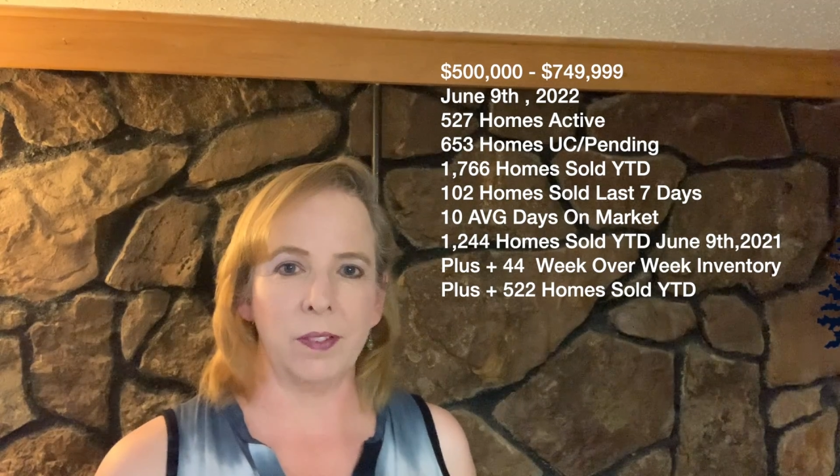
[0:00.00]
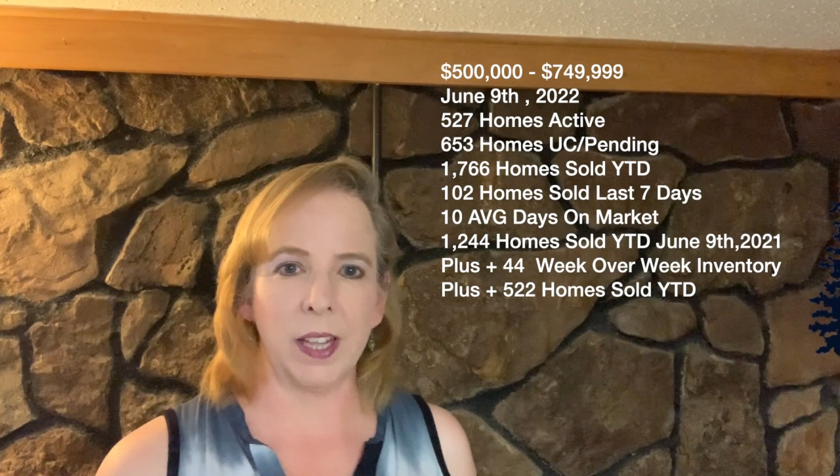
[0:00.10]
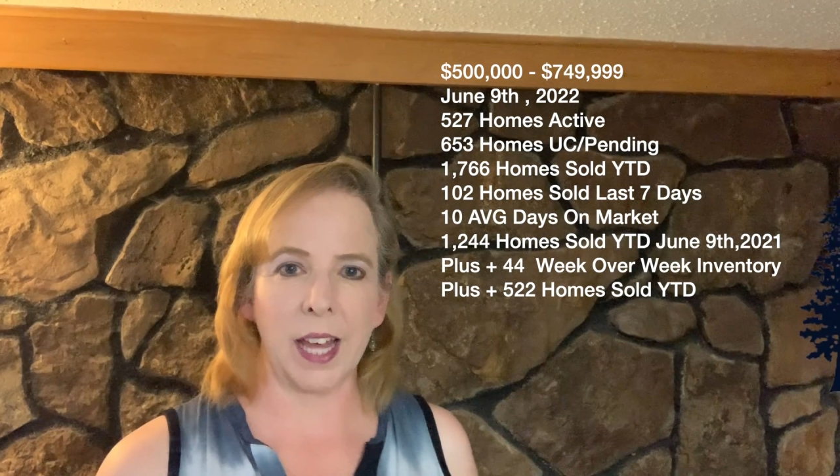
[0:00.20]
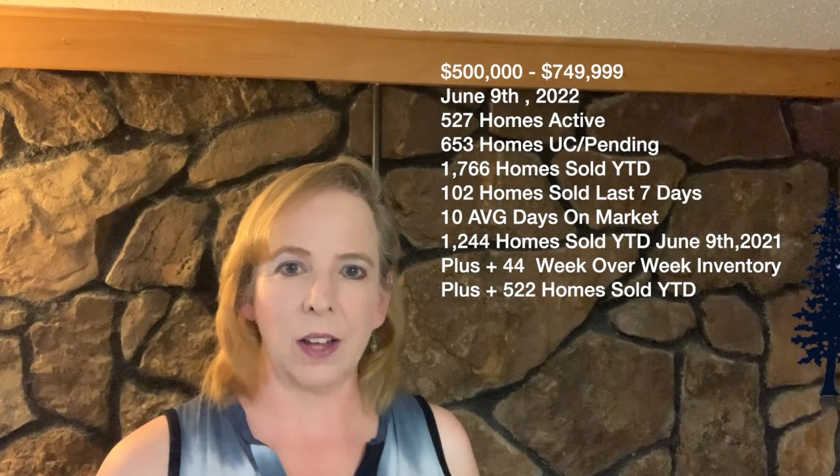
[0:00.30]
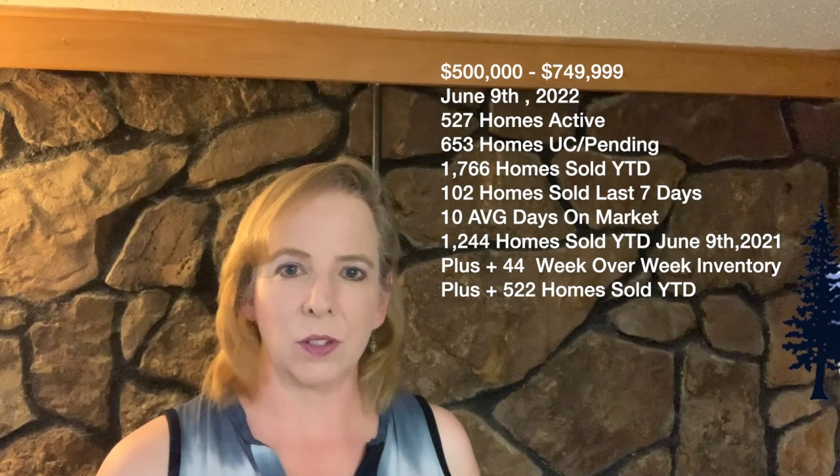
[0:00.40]

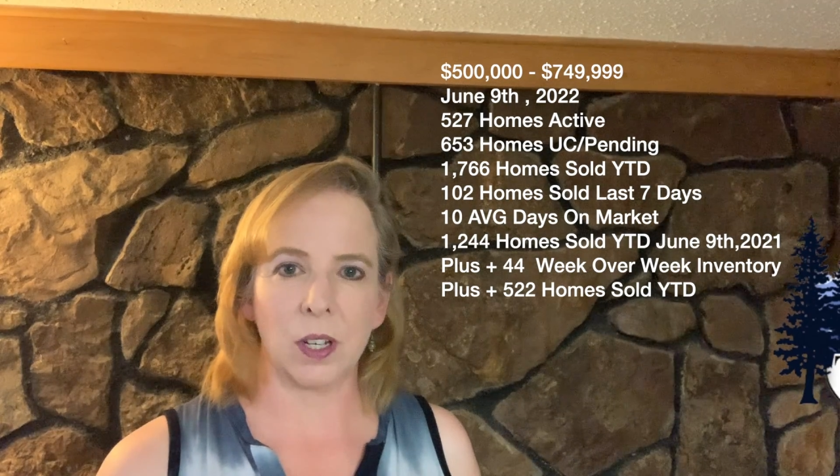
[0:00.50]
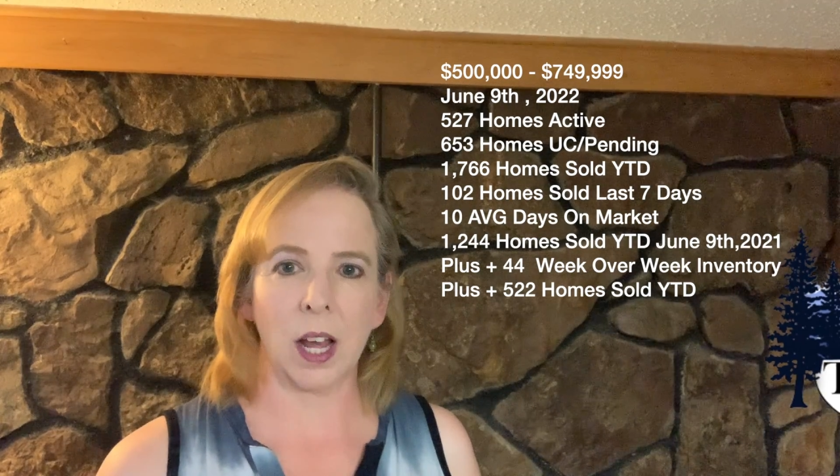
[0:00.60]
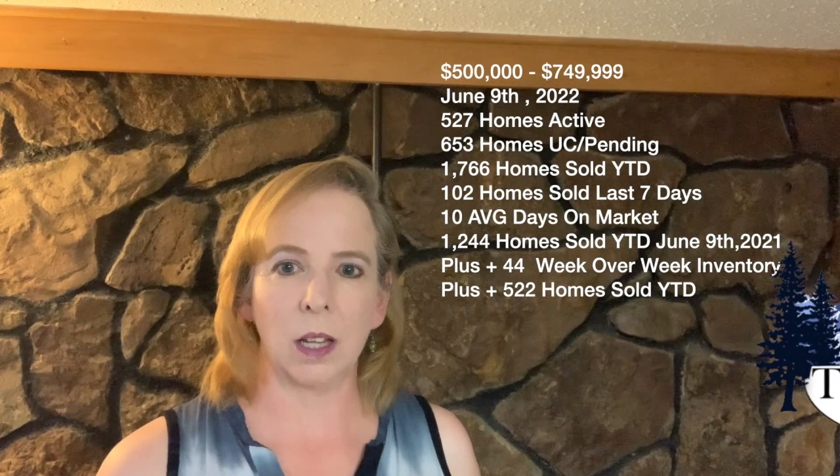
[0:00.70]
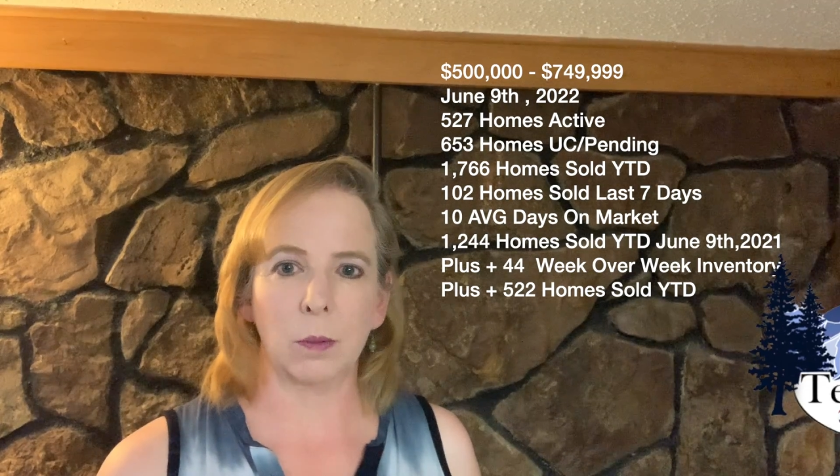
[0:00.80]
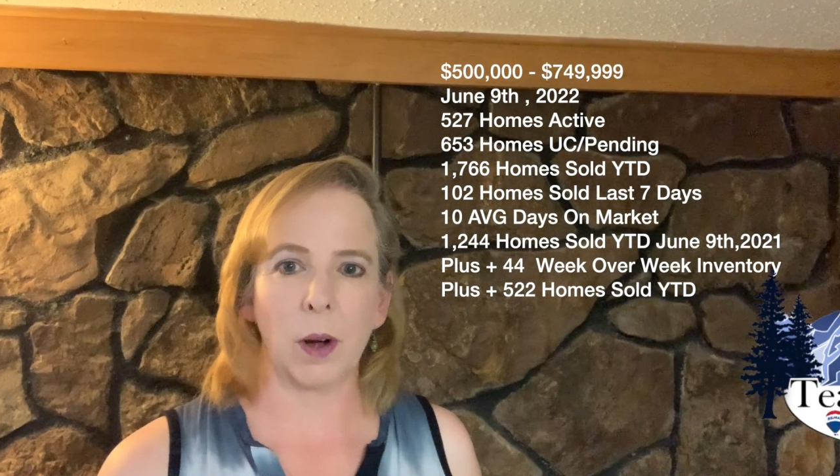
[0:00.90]
thousand
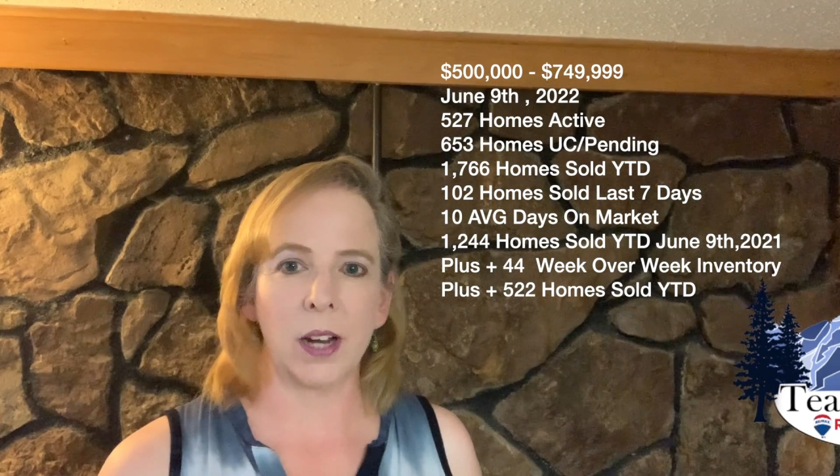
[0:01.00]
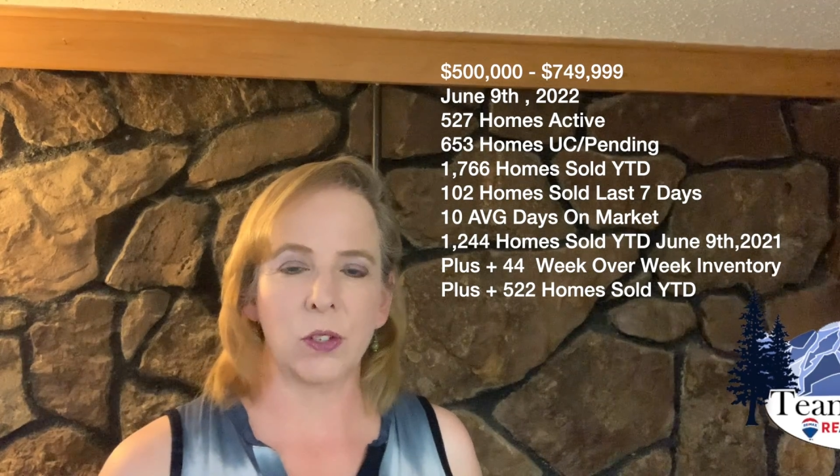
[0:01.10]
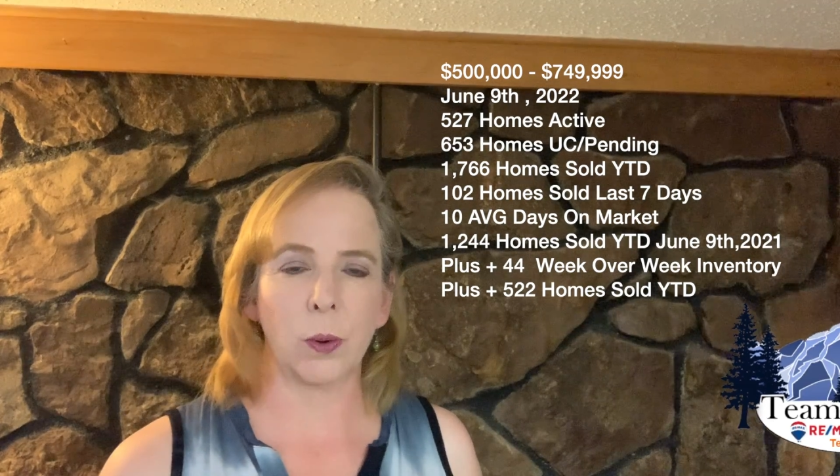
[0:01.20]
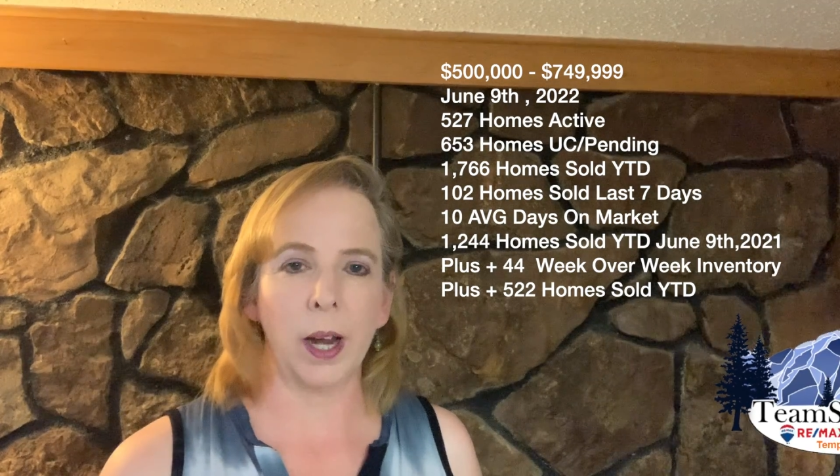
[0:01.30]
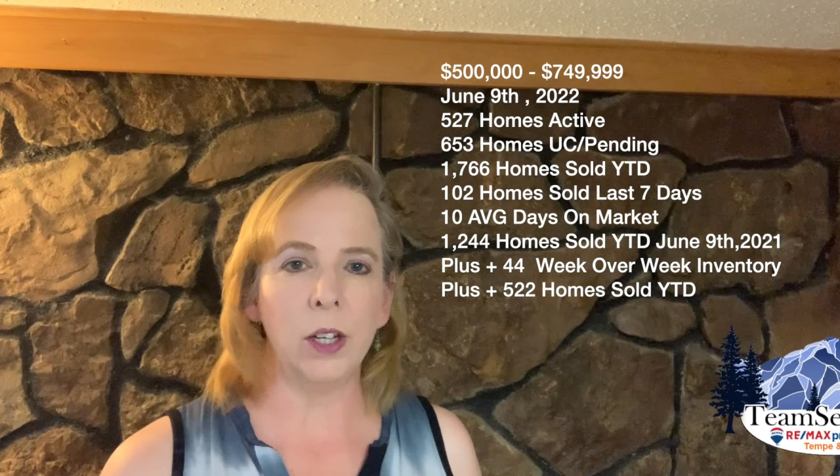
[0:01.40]
dollars price
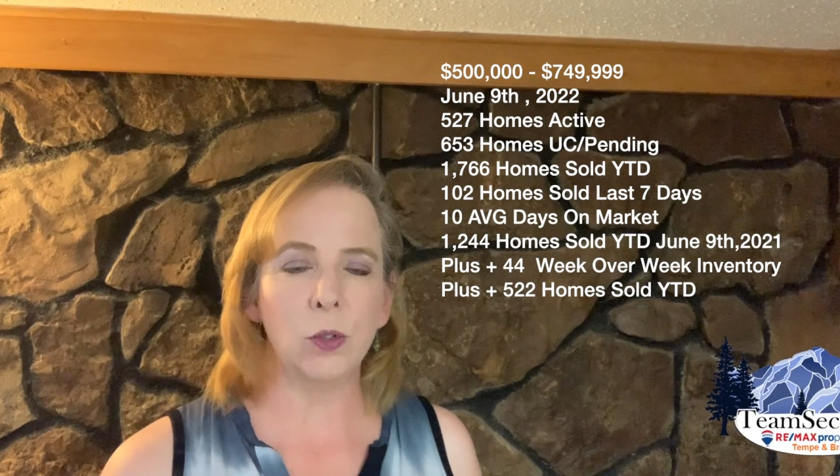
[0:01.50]
range.